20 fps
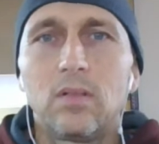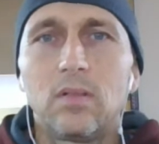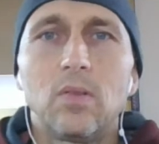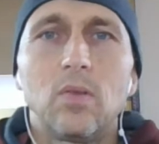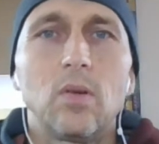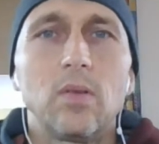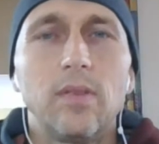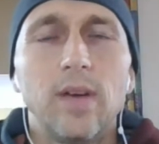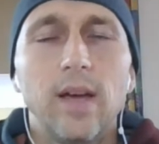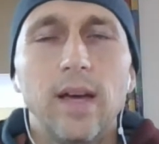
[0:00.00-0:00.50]
who
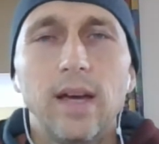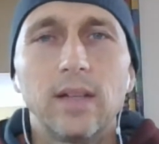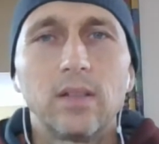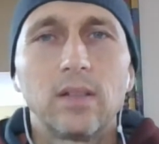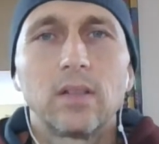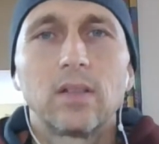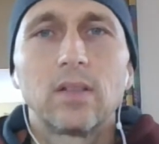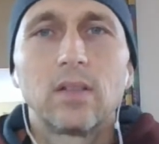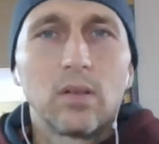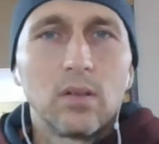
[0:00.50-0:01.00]
have had the
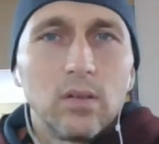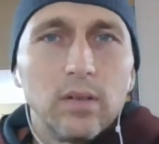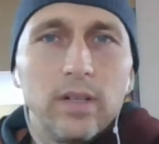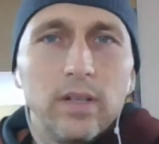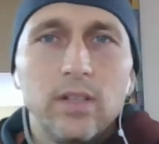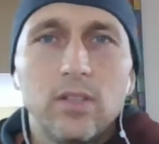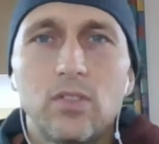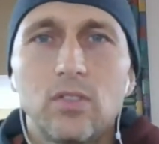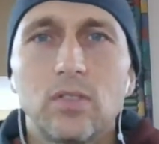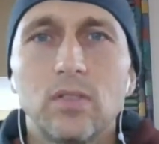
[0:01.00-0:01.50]

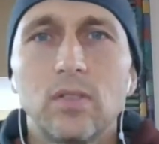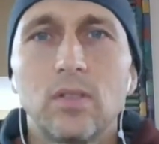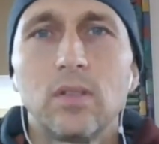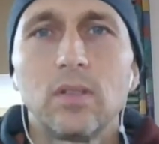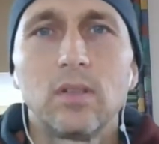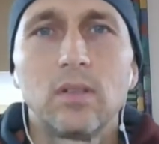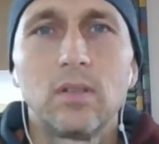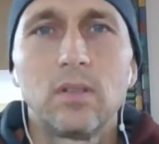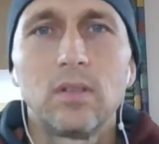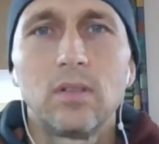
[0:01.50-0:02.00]
courage
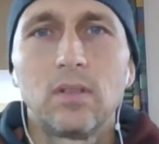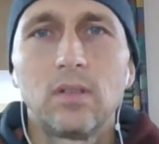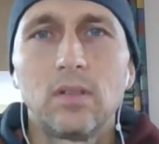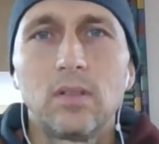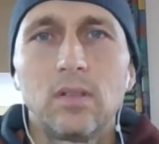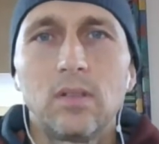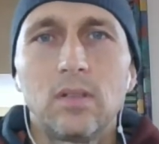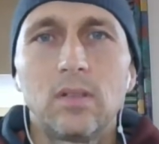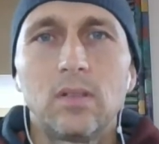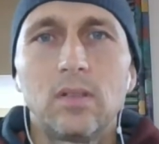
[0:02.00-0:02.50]

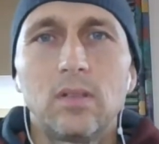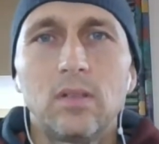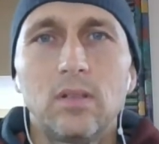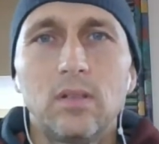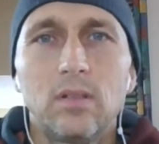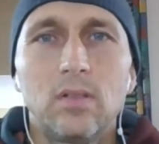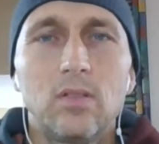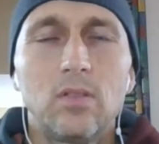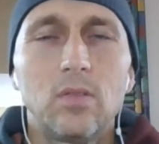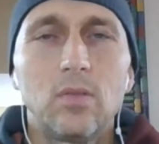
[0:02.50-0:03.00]

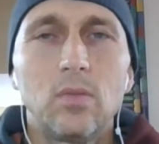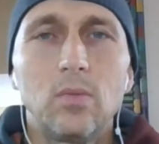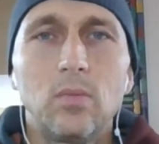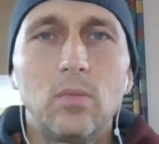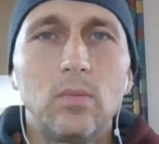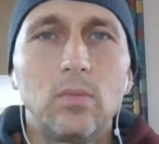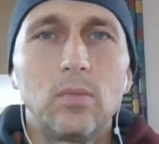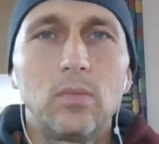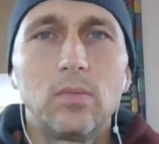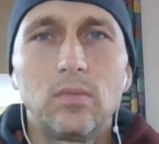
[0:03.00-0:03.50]
to
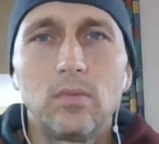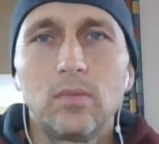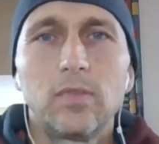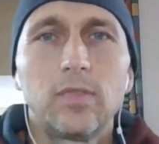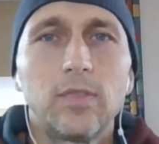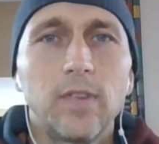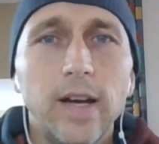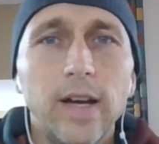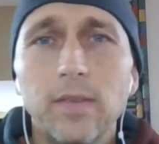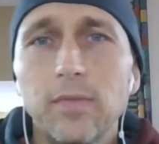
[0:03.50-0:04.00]

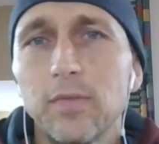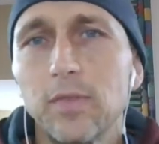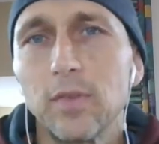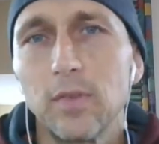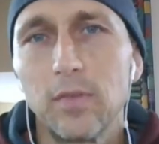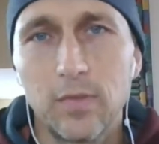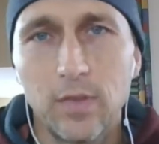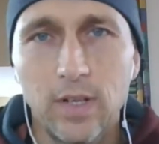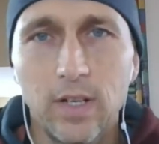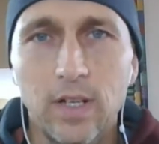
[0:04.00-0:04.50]
fight for
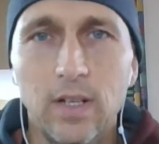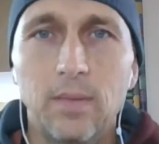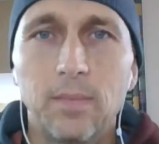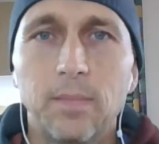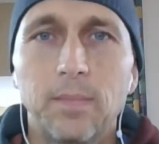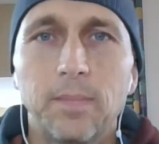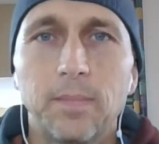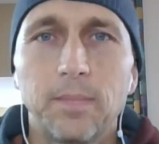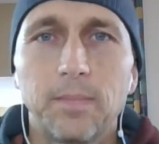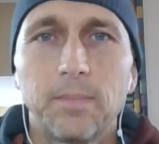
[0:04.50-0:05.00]
freedom.
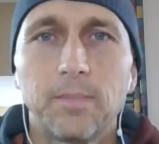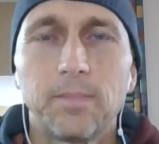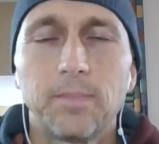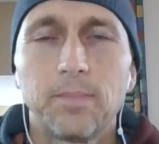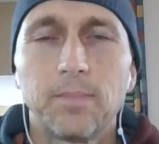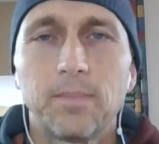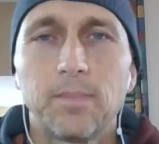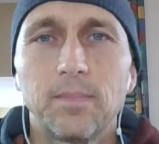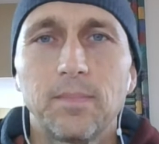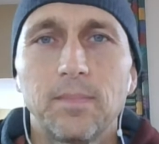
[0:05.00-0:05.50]

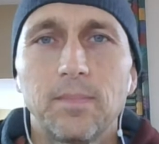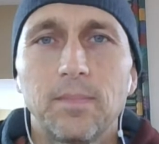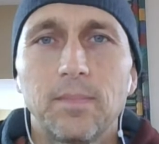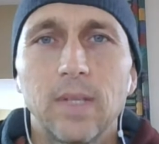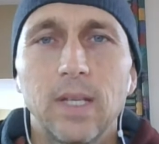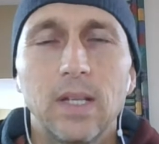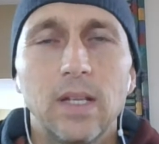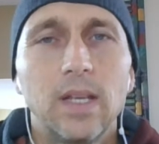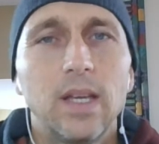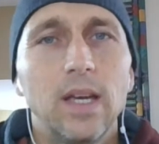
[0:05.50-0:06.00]

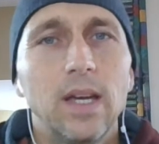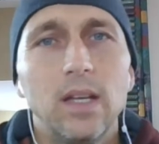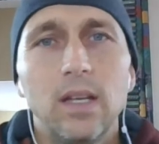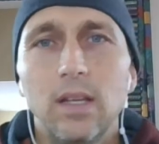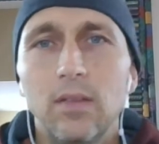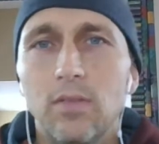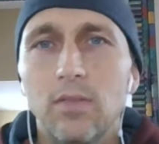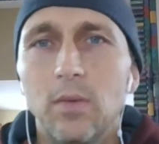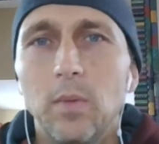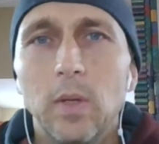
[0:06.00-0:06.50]
And again,
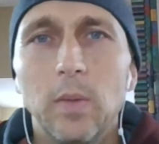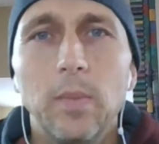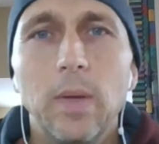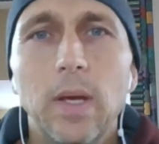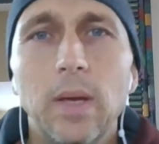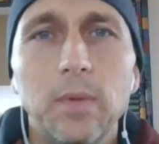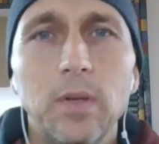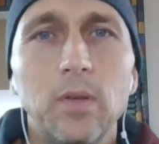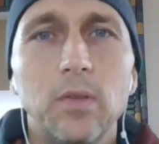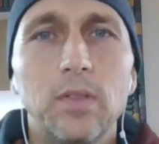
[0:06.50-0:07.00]
even when
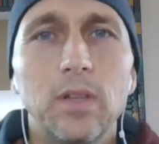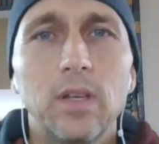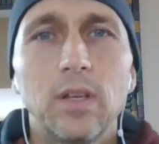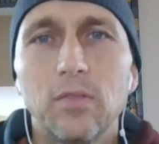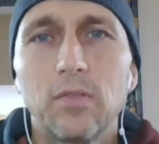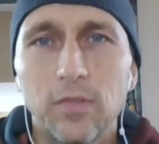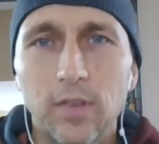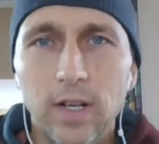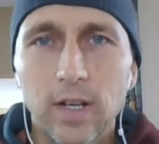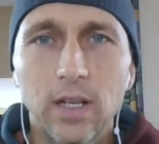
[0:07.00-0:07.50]
maybe you think
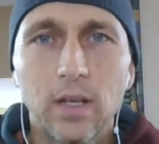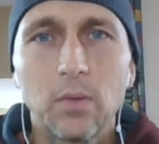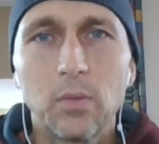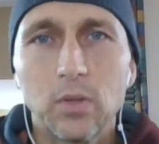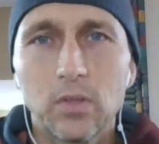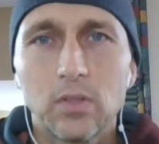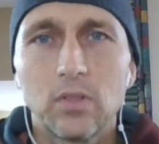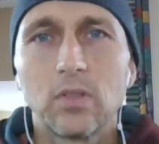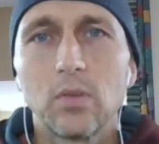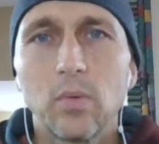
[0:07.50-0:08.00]
fighting
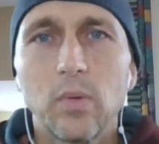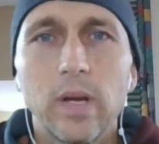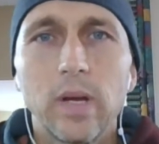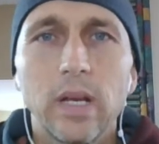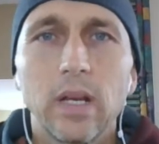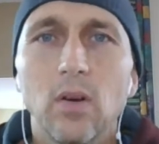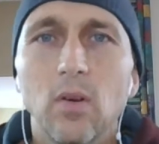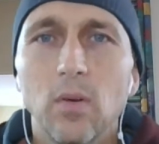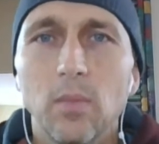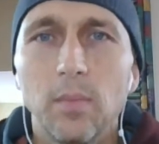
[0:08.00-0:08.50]
wasn't the way to
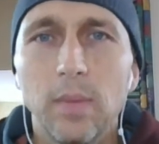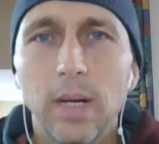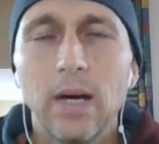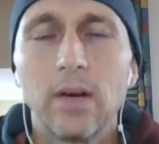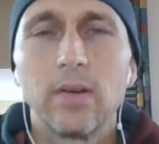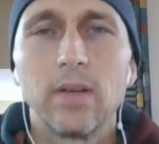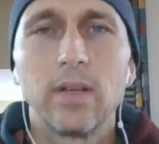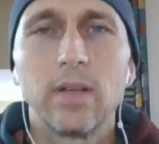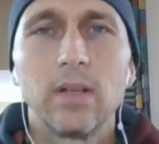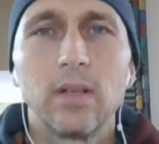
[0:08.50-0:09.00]
go about
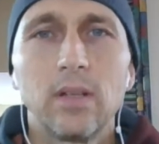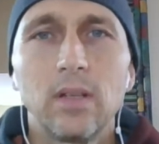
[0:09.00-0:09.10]
it,